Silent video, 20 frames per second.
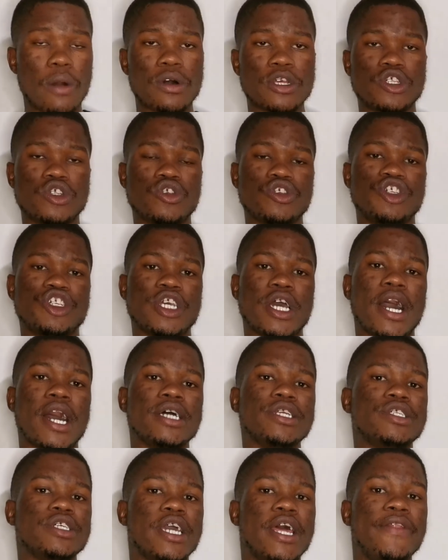hours to
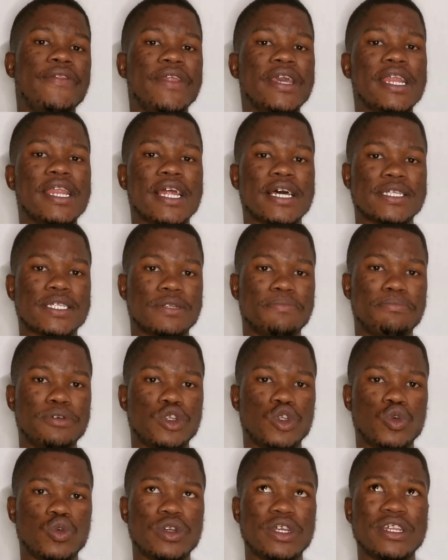charge, and they last
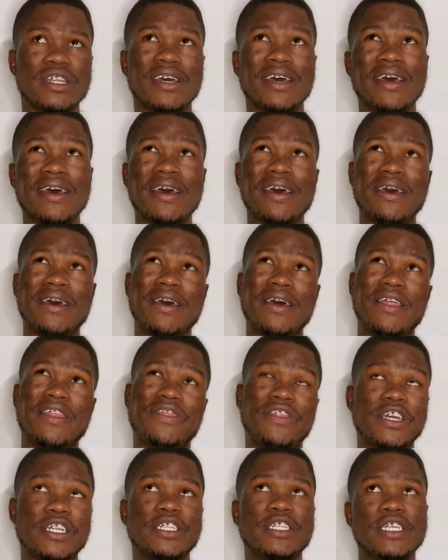between
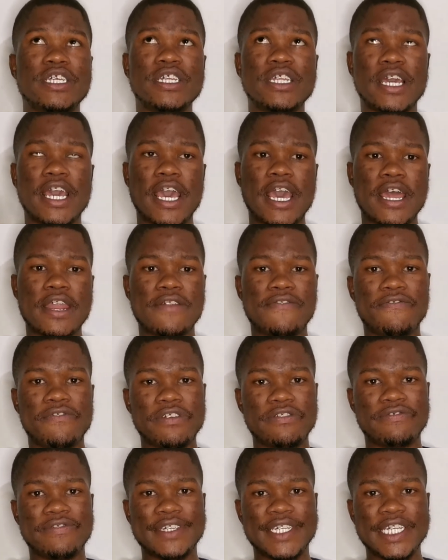13 and
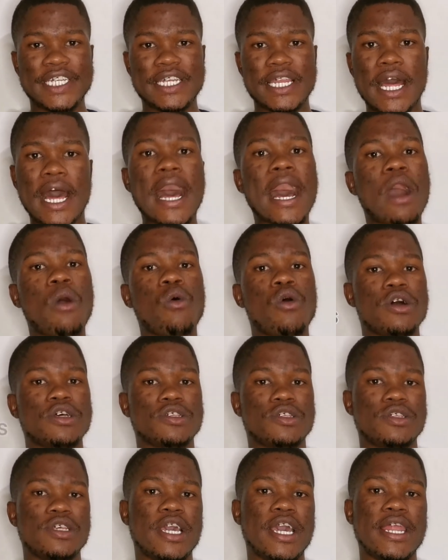15
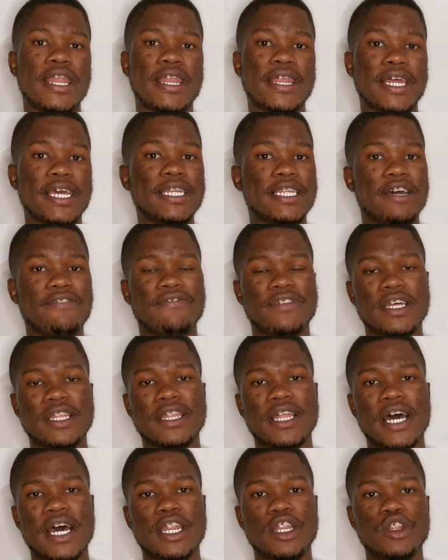hours. And right after
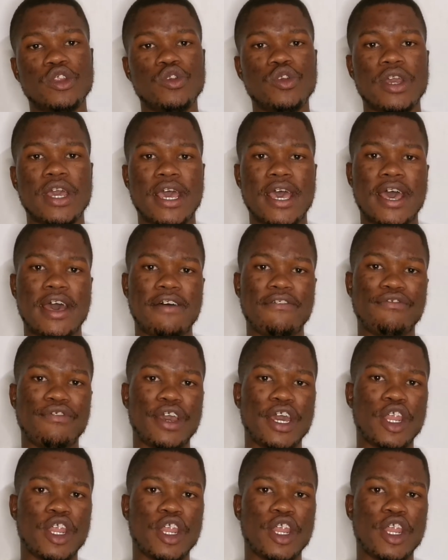that, you have